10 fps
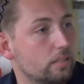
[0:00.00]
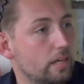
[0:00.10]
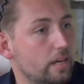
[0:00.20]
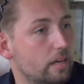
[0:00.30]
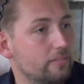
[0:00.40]

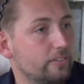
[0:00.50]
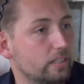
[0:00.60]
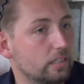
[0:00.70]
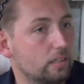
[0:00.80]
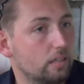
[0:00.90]
Yeah, I
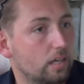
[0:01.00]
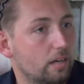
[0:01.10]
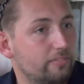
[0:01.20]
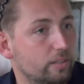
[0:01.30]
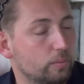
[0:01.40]

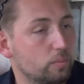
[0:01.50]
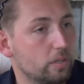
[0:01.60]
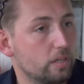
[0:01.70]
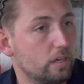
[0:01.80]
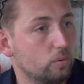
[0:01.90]
think we
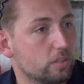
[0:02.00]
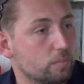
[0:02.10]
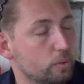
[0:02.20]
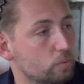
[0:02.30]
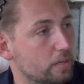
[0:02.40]
weren't holding the ball